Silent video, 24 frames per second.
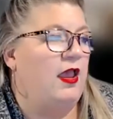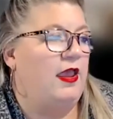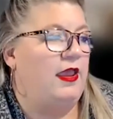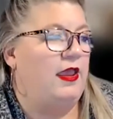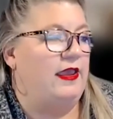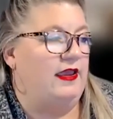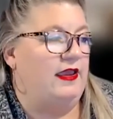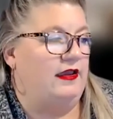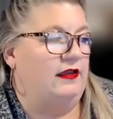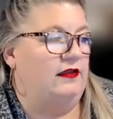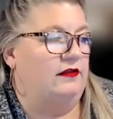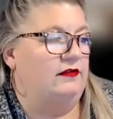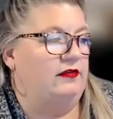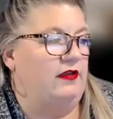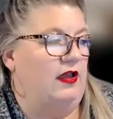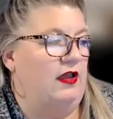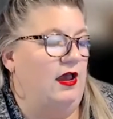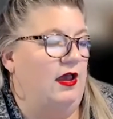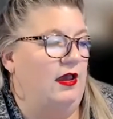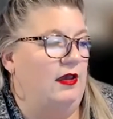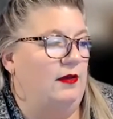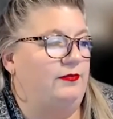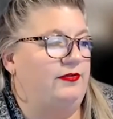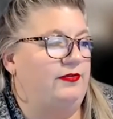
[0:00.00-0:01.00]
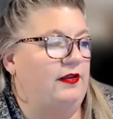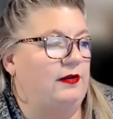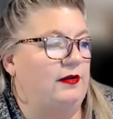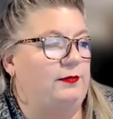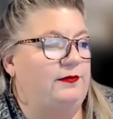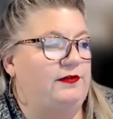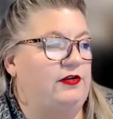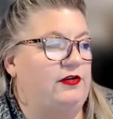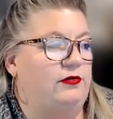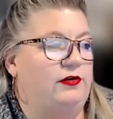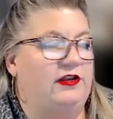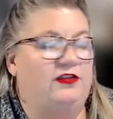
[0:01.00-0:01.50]
is set up a
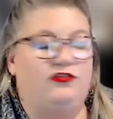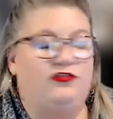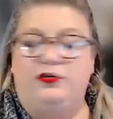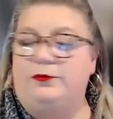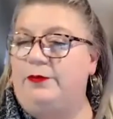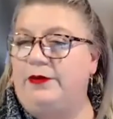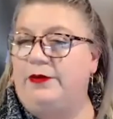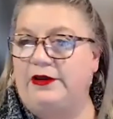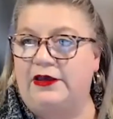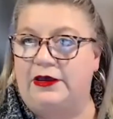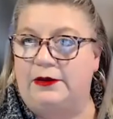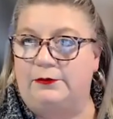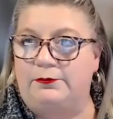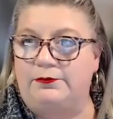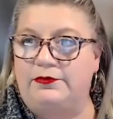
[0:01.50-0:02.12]
donation pickup.